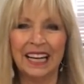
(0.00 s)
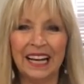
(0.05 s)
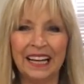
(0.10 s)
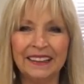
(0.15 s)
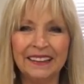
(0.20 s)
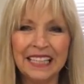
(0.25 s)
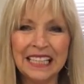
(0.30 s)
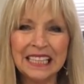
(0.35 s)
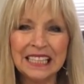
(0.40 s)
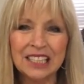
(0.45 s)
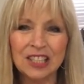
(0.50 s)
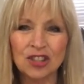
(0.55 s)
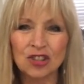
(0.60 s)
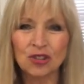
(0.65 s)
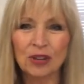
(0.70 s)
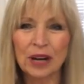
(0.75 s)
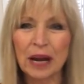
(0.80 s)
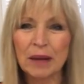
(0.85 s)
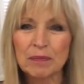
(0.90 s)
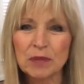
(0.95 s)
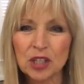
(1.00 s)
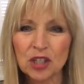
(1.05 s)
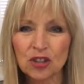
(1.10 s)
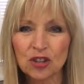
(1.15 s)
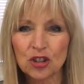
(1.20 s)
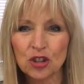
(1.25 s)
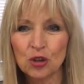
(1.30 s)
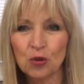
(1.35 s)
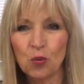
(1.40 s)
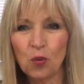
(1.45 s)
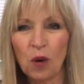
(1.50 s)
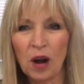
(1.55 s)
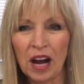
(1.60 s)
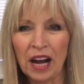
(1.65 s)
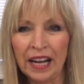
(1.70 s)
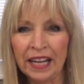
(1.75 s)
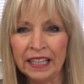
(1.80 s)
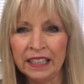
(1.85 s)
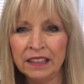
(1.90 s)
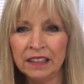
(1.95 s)
I think the straps are too
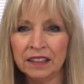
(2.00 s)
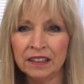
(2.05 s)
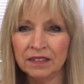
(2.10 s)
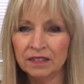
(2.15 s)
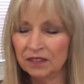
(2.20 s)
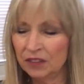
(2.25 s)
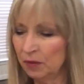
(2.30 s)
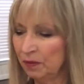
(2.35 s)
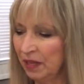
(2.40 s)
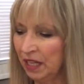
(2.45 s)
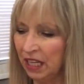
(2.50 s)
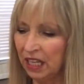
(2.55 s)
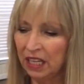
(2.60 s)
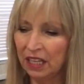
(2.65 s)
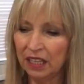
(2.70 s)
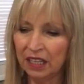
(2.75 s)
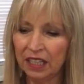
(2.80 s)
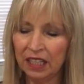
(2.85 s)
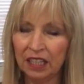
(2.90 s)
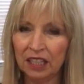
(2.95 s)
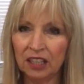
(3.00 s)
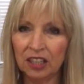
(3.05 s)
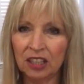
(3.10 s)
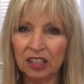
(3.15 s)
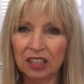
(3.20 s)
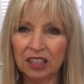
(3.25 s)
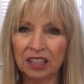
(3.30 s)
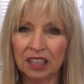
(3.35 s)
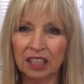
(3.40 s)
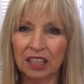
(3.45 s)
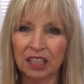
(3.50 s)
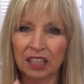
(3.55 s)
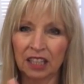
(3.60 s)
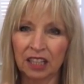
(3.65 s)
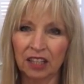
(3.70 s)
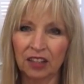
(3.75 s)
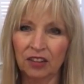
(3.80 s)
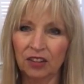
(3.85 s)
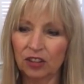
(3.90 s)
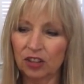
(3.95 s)
wide for me here.
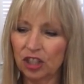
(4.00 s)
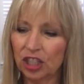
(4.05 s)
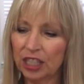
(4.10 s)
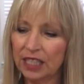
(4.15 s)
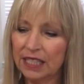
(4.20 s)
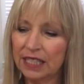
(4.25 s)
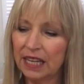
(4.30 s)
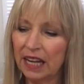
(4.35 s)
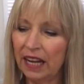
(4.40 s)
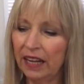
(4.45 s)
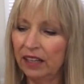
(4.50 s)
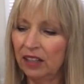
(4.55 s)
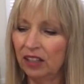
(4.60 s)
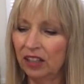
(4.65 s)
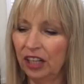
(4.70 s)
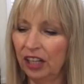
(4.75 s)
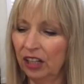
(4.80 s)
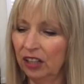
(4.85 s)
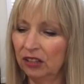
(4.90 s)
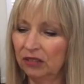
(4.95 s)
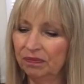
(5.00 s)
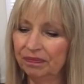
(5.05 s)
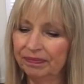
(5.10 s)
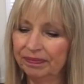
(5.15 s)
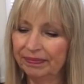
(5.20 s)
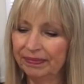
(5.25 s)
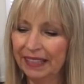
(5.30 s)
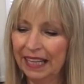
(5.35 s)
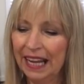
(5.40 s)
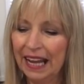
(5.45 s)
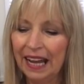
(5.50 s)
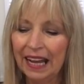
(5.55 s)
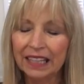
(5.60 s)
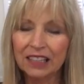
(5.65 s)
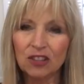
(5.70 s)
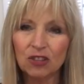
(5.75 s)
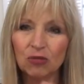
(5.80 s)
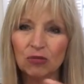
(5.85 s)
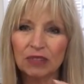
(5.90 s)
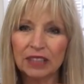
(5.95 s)
They're just, I don't know. I
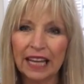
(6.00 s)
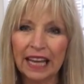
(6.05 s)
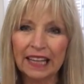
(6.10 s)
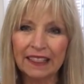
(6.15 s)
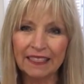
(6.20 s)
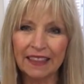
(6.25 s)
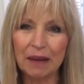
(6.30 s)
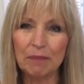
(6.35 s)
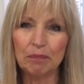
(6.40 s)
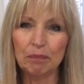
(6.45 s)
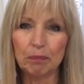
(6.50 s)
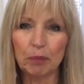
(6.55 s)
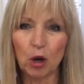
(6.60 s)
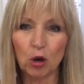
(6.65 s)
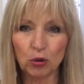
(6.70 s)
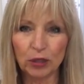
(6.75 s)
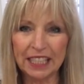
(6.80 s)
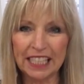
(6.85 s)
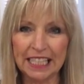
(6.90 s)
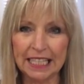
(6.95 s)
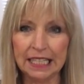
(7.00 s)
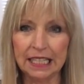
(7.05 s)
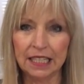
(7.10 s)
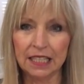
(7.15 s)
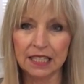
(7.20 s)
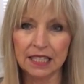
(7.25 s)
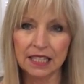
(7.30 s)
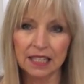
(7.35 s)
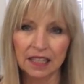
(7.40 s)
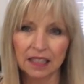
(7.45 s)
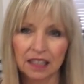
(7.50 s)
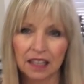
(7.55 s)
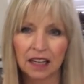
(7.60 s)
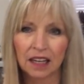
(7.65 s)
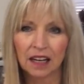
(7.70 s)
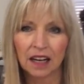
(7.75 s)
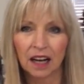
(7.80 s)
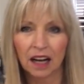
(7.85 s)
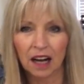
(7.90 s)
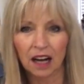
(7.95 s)
don't like that bulkiness
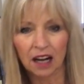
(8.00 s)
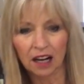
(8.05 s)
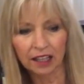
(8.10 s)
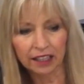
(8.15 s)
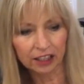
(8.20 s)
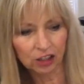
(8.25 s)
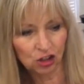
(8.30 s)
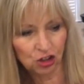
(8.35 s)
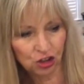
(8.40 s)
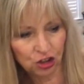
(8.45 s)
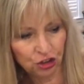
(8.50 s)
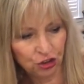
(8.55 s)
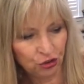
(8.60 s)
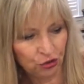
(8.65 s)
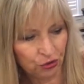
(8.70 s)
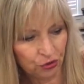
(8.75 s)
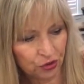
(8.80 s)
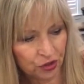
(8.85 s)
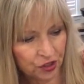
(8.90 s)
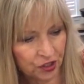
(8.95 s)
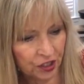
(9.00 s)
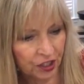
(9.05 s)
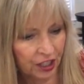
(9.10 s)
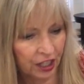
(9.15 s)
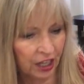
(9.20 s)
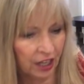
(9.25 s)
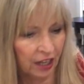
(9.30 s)
on shoes.